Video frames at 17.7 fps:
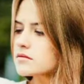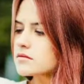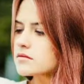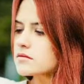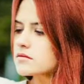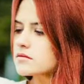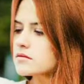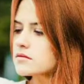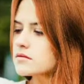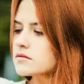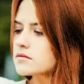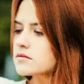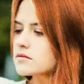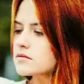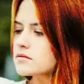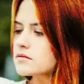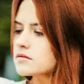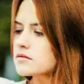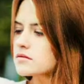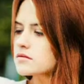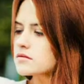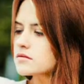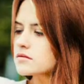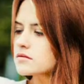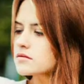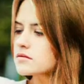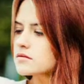
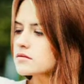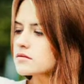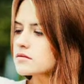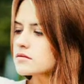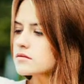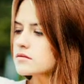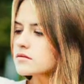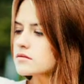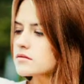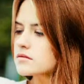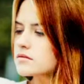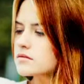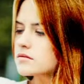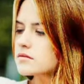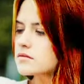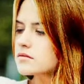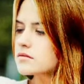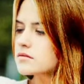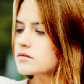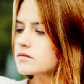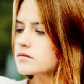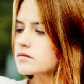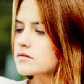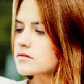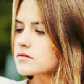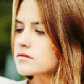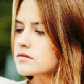
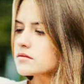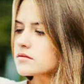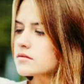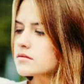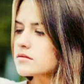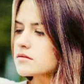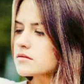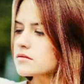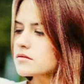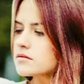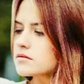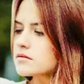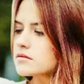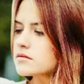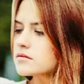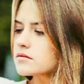(no one is talking)